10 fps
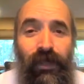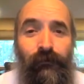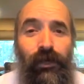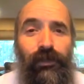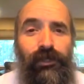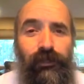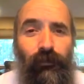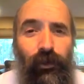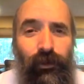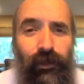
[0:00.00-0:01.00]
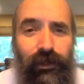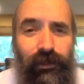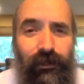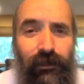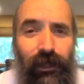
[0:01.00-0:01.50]
But the small things
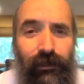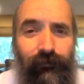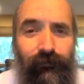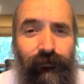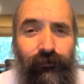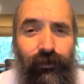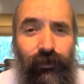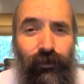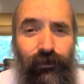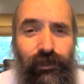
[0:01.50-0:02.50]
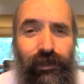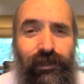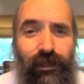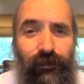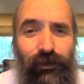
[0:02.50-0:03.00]
in life, those things
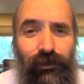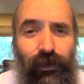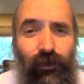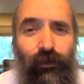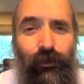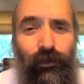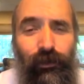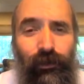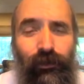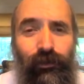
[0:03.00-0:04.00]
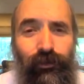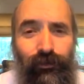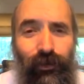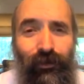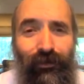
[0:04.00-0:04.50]
that we know we could
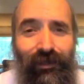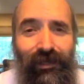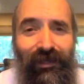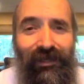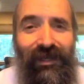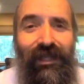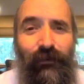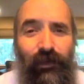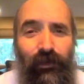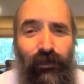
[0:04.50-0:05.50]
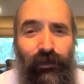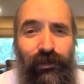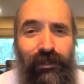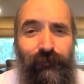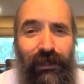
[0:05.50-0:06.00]
control, and that we could
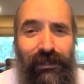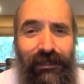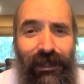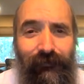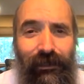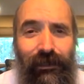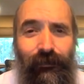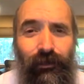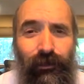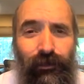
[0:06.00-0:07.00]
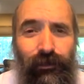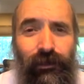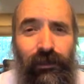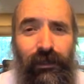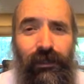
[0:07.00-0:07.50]
make a statement, and we
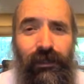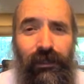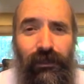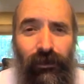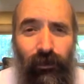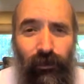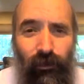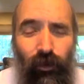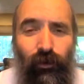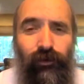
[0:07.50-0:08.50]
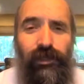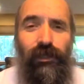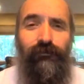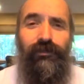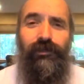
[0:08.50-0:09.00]
could call
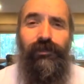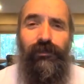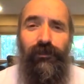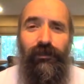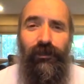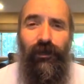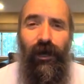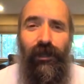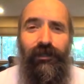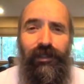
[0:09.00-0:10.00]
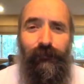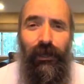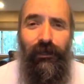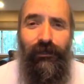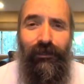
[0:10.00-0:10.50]
ourselves on the
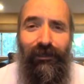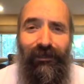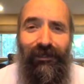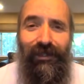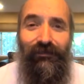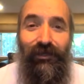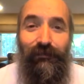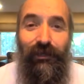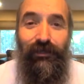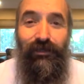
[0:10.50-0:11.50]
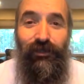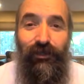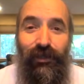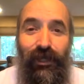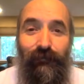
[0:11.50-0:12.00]
spot, as far as making sure
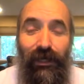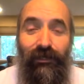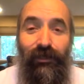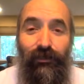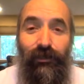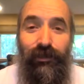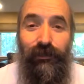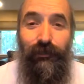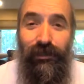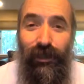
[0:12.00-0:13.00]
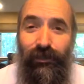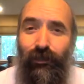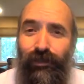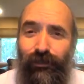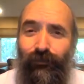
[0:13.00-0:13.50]
that I'm not going to do this because I know
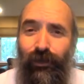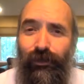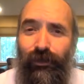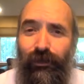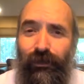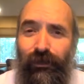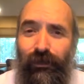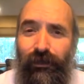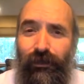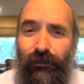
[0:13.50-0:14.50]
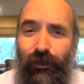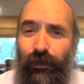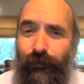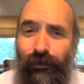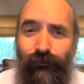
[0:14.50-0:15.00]
it's the wrong thing. Whether it
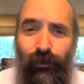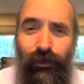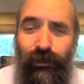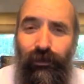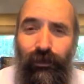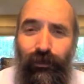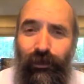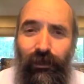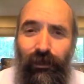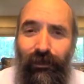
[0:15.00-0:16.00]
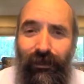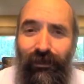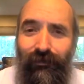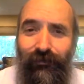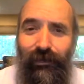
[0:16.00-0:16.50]
be a wrong thing according to
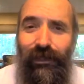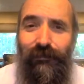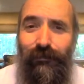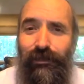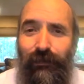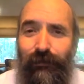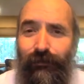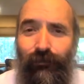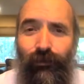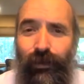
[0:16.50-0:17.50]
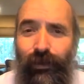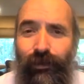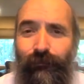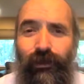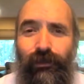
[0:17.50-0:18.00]
halacha from God's perspective, or a wrong
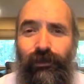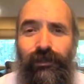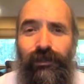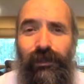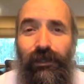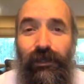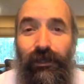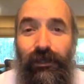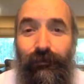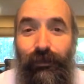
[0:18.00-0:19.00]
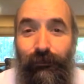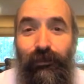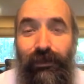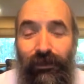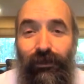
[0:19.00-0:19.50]
thing because people are
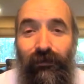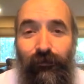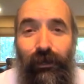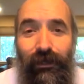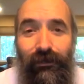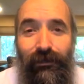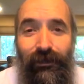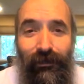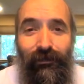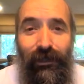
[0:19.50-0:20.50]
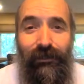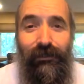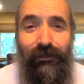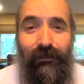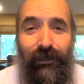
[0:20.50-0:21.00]
ticked off by it and they don't like
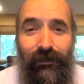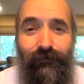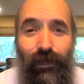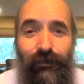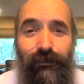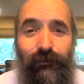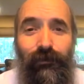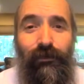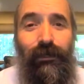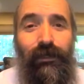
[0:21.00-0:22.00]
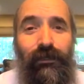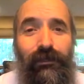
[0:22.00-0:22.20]
it and it rubs them the wrong way.